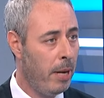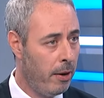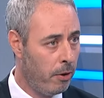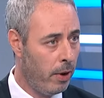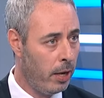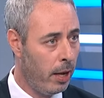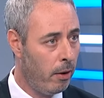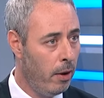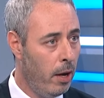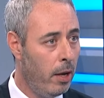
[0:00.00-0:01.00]
is impaired right
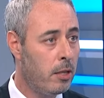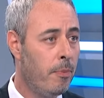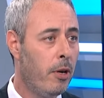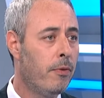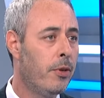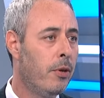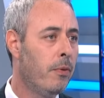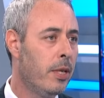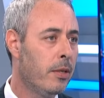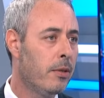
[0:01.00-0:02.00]
now. And it's impaired for
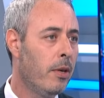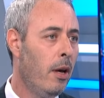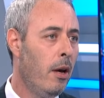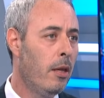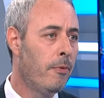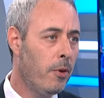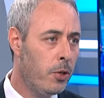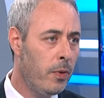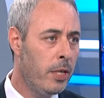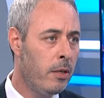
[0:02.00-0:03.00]
two reasons. The
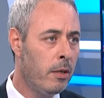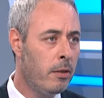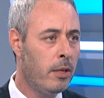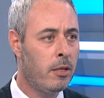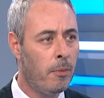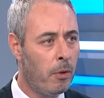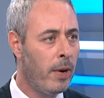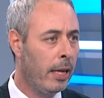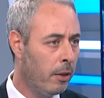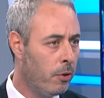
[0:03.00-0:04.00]
first reason is
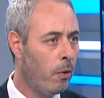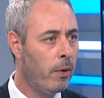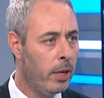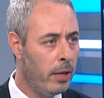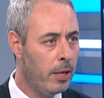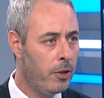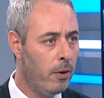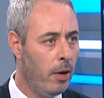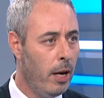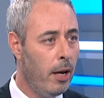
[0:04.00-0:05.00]
somewhat regulatory in
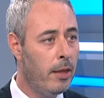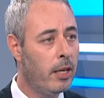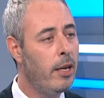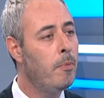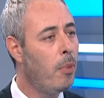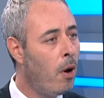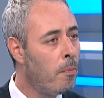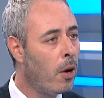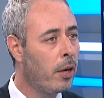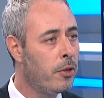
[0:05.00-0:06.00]
nature. The Canadian
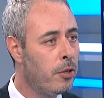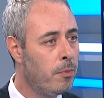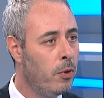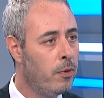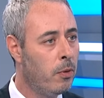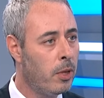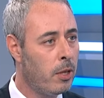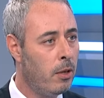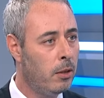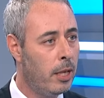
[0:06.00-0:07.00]
bond market just moved to
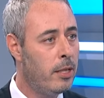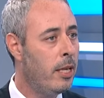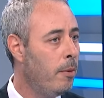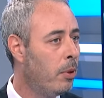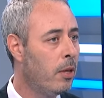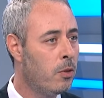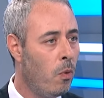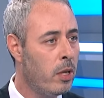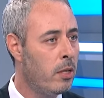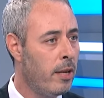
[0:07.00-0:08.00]
what's called a
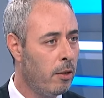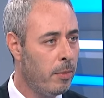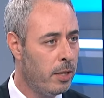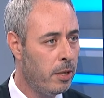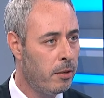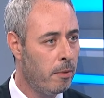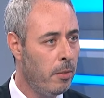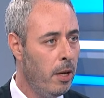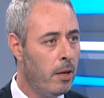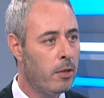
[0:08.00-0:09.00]
T+1 settlement
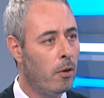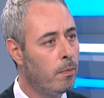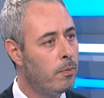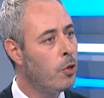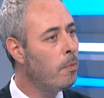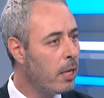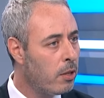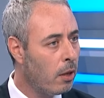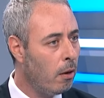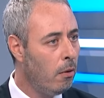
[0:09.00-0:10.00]
system. So 2
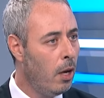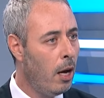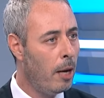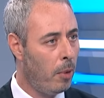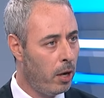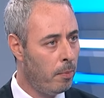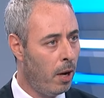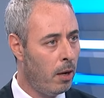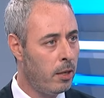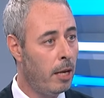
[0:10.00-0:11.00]
months ago, I bought a
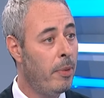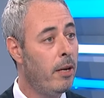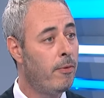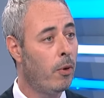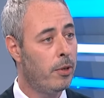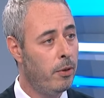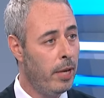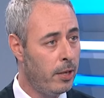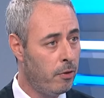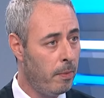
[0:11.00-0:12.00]
bond, I paid for it
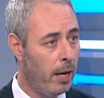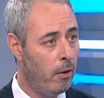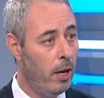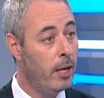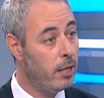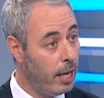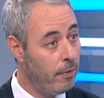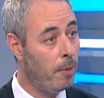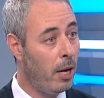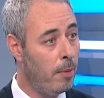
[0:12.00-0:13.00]
2 days from now.
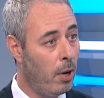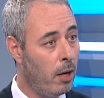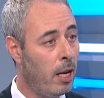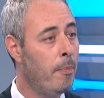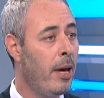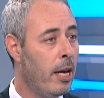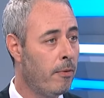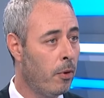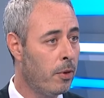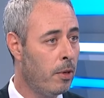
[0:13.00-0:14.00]
Today, if I buy a bond, I'm
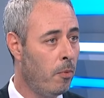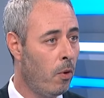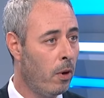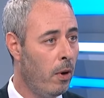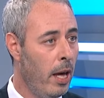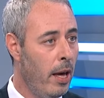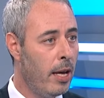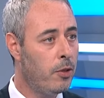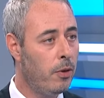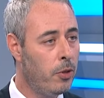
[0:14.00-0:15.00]
paying for it tomorrow.
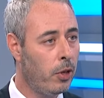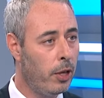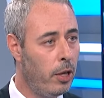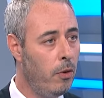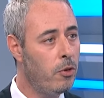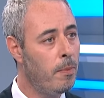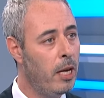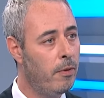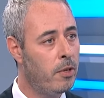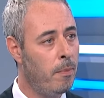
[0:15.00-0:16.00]
And so it took a huge
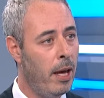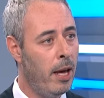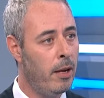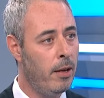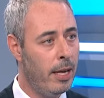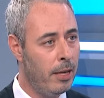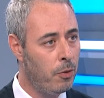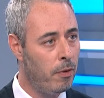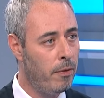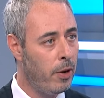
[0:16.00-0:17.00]
amount of demand
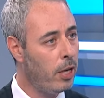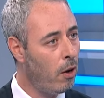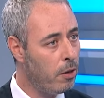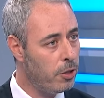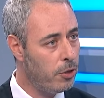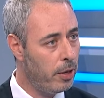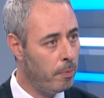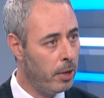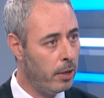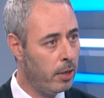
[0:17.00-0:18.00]
into a very
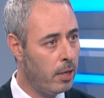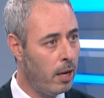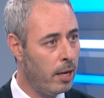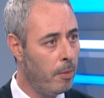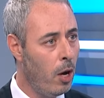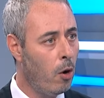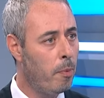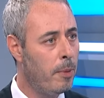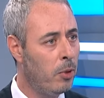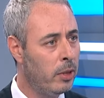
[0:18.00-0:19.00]
concentrated period of time
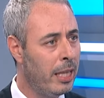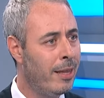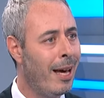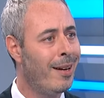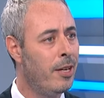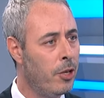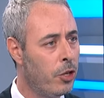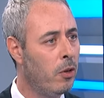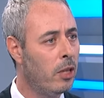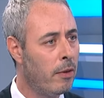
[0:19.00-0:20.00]
where people need that
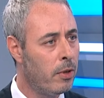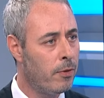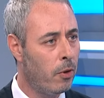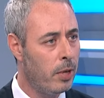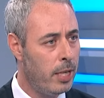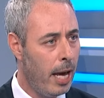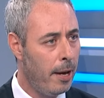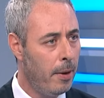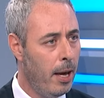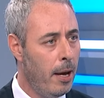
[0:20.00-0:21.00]
additional leverage for a
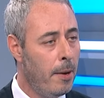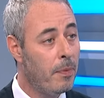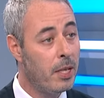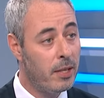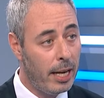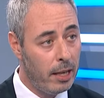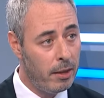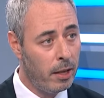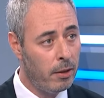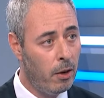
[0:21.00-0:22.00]
day. The
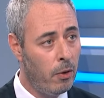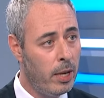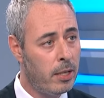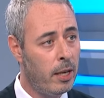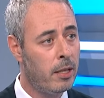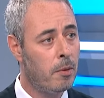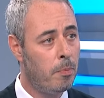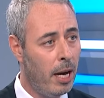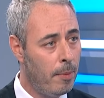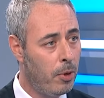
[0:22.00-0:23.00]
second thing, though, is that it's
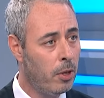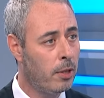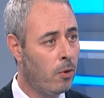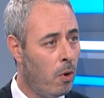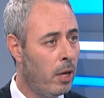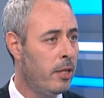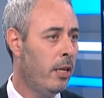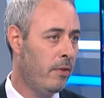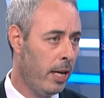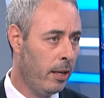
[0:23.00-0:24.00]
a byproduct of
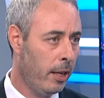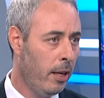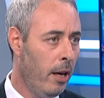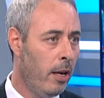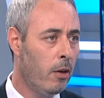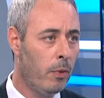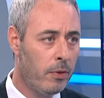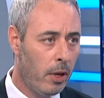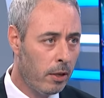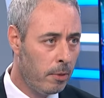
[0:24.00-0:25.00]
quantitative tightening. You know,
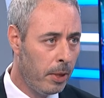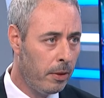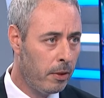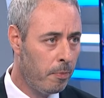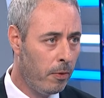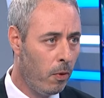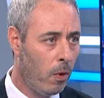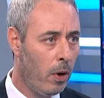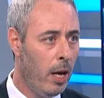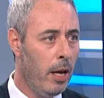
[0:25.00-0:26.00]
we've talked about this
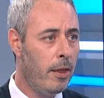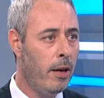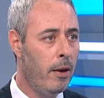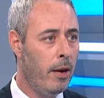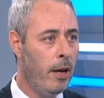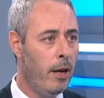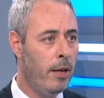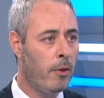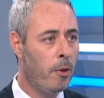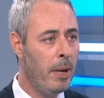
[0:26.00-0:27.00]
before. The
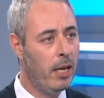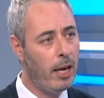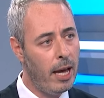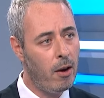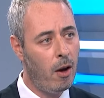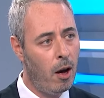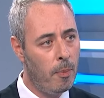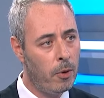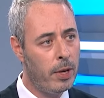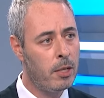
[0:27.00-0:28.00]
Bank of Canada
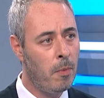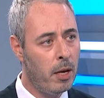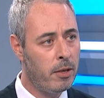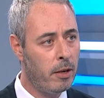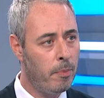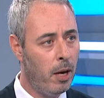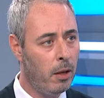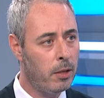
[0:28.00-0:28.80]
operates monetary